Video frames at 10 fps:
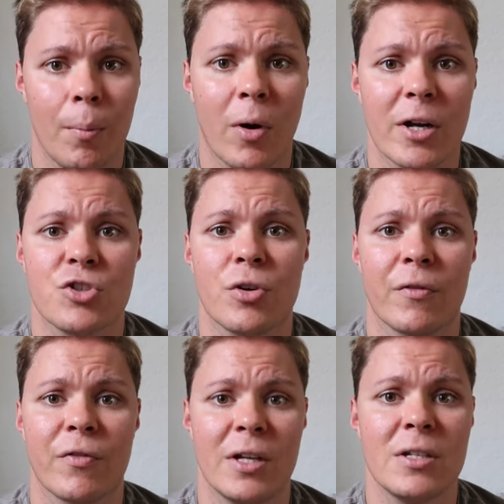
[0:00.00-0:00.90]
My
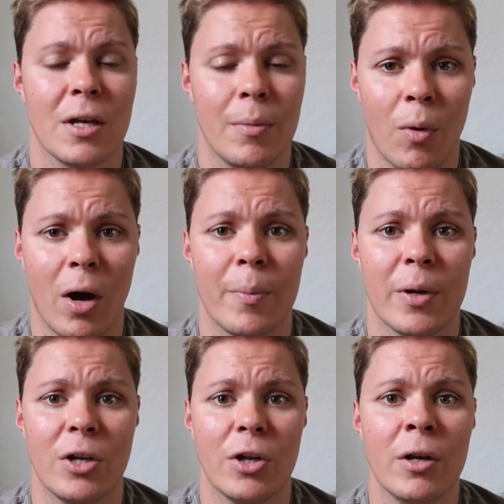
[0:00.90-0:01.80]
strength is, in my
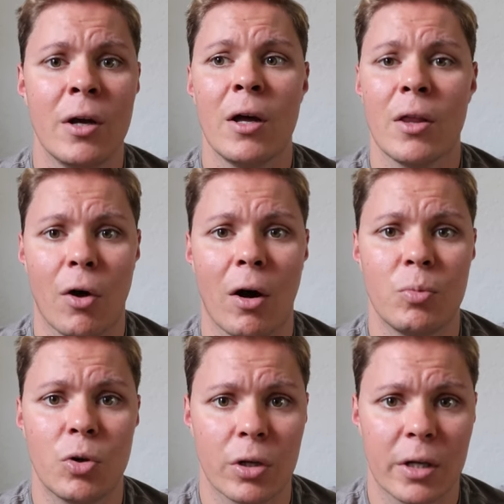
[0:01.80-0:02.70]
opinion, that
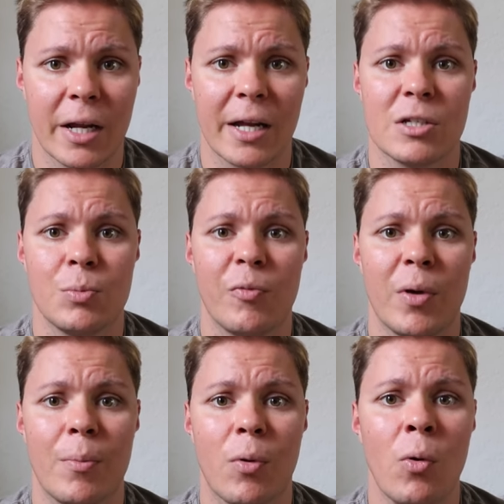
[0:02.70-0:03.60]
I'm good at connecting with
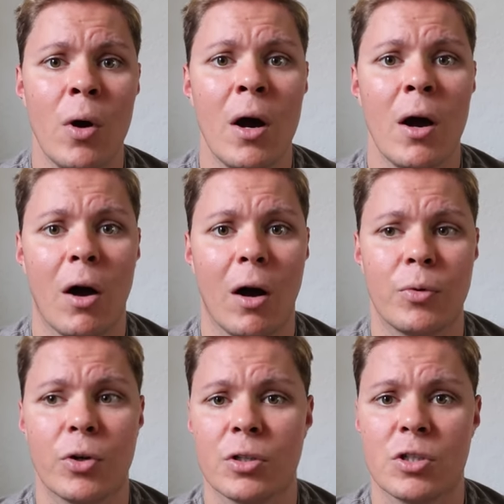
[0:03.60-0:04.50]
people,
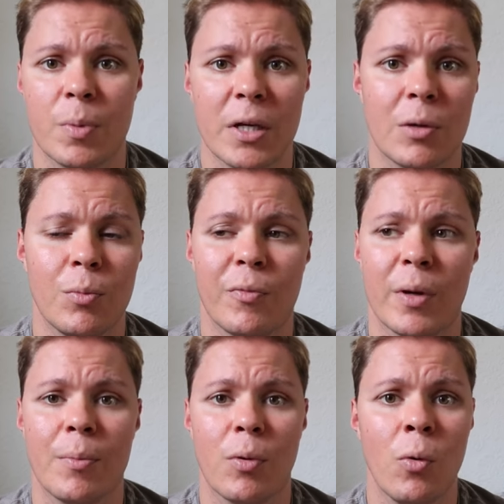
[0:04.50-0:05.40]
I'm good at speaking with
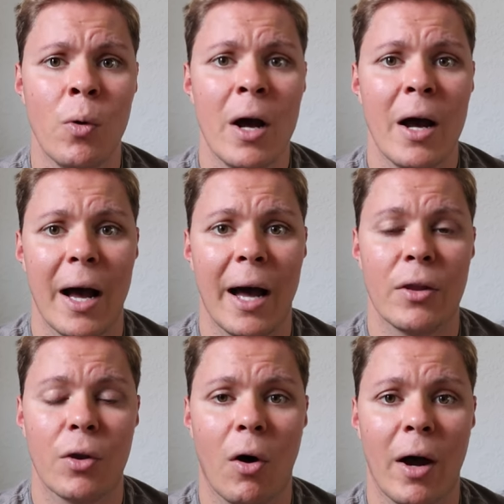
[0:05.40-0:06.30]
people
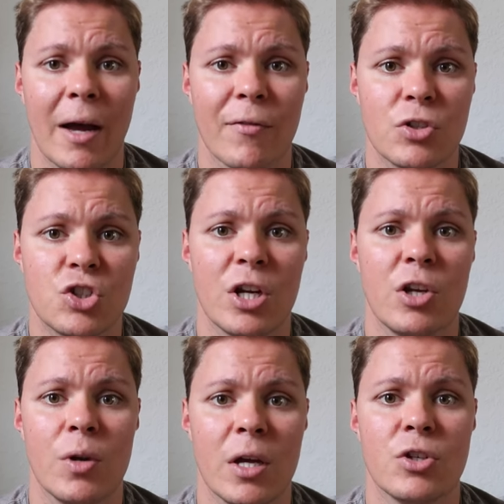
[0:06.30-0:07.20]
and I have a
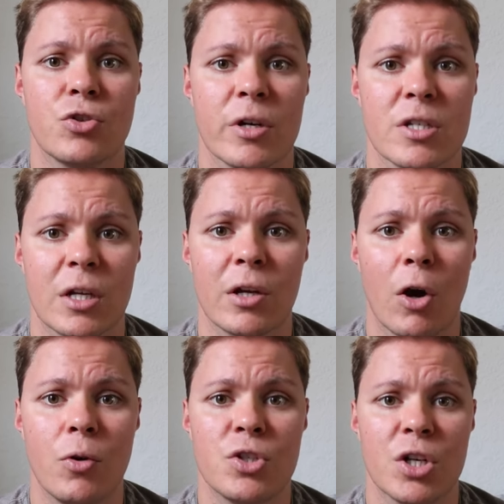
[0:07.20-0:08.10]
genuine interest in
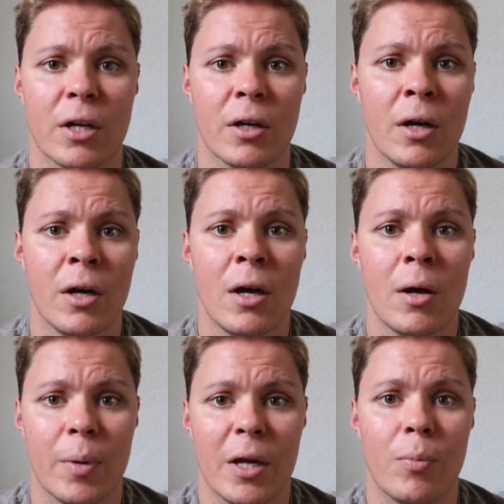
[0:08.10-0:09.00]
coaching
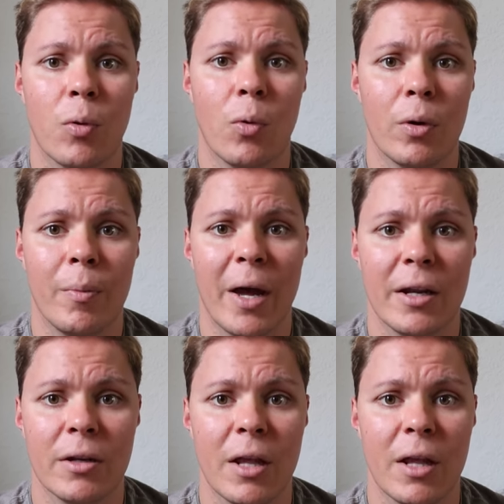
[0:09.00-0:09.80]
people and men